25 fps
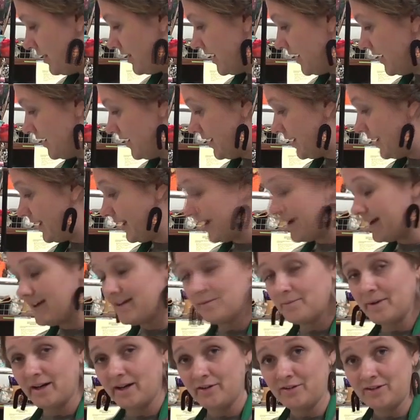Then
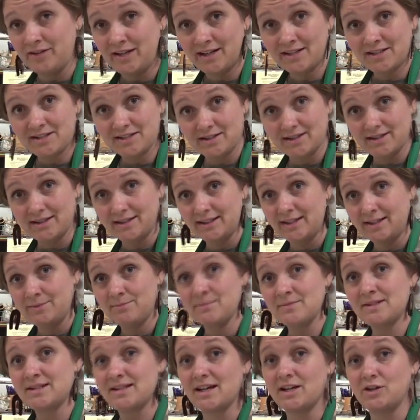lay them out next to the
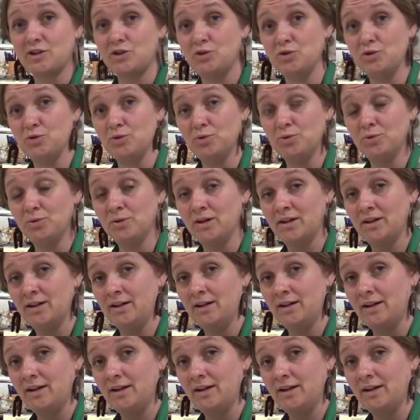limbs that you